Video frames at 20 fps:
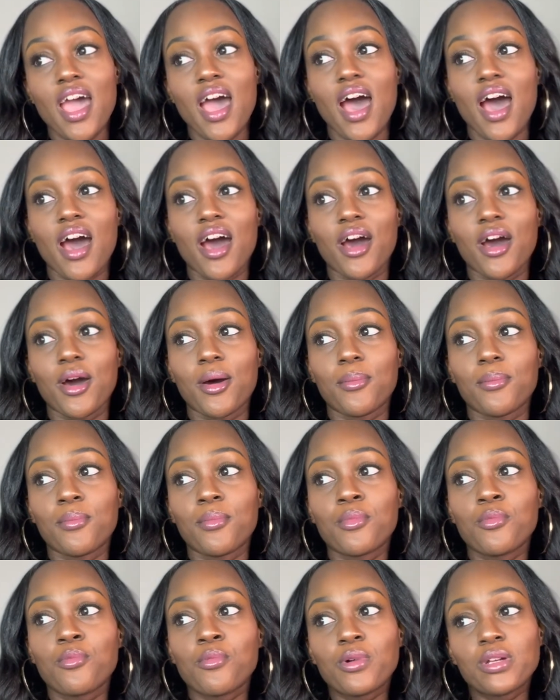
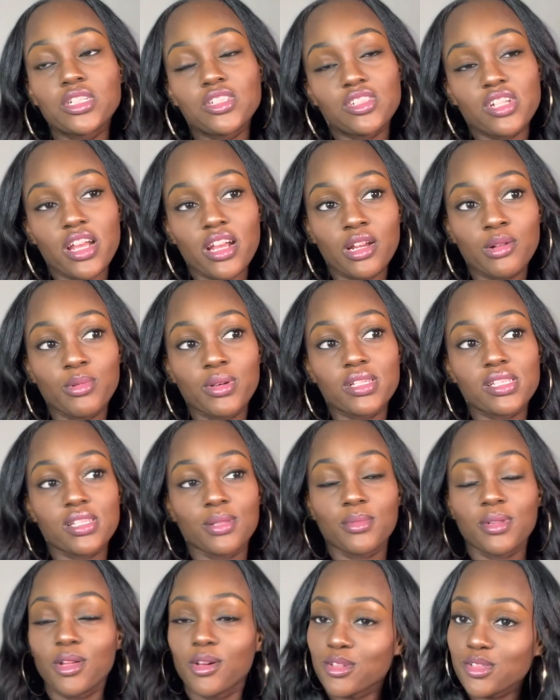Um, we've shared with
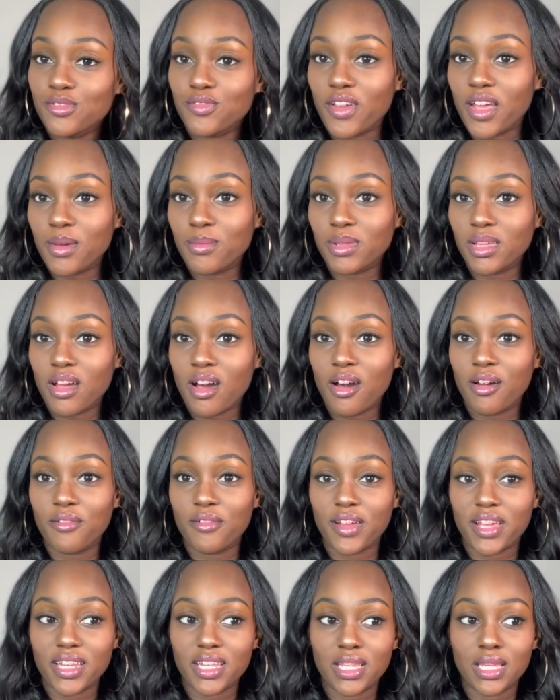some close family
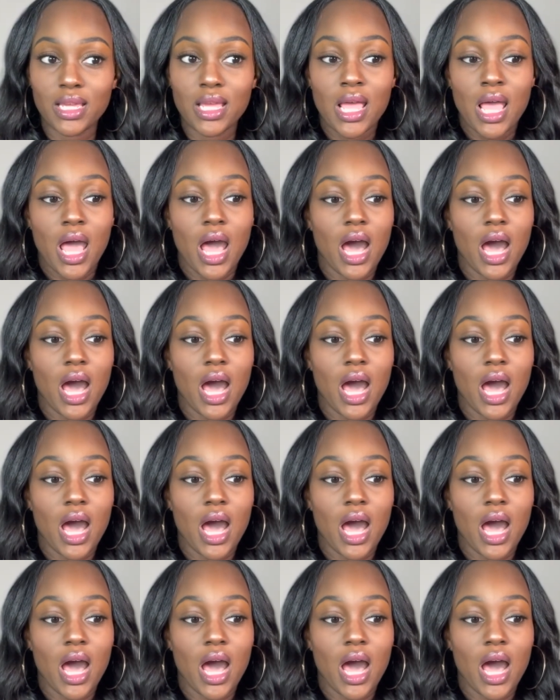already.